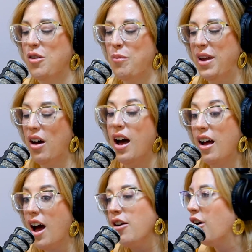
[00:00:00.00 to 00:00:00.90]
be,
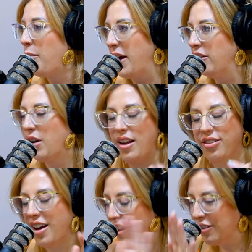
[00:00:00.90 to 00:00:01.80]
I don't know about you,
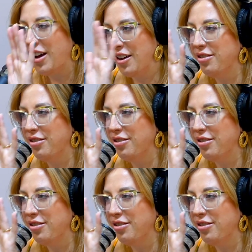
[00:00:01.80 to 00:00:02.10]
I